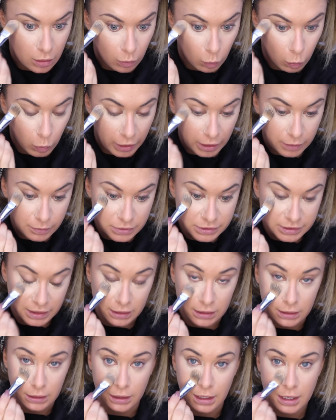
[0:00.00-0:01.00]
One in
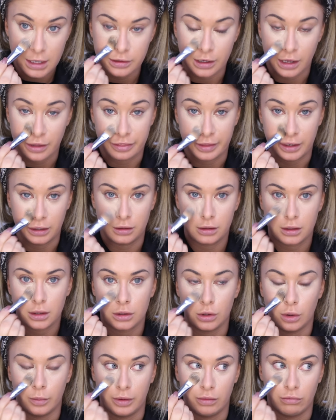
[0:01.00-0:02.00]
particular that I
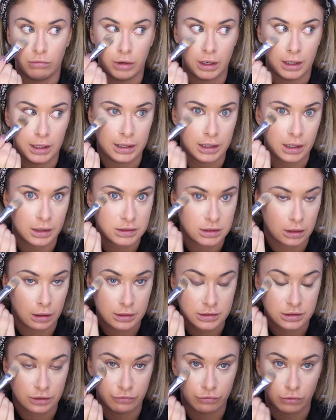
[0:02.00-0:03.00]
think you'll be really
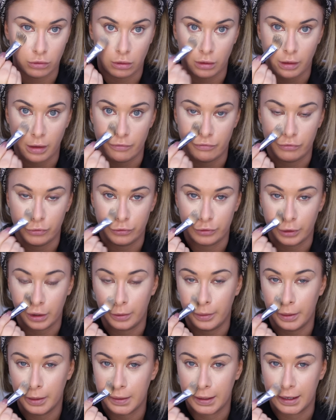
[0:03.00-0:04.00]
excited for if you
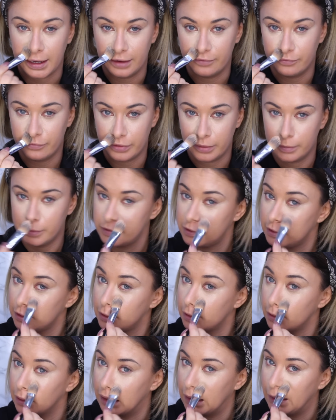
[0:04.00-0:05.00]
don't have the
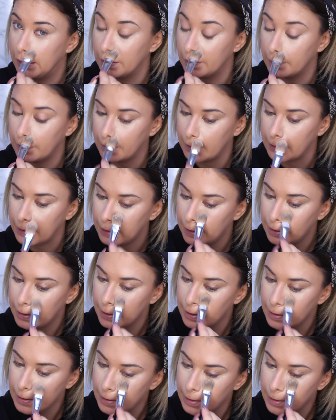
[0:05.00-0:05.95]
particular item already.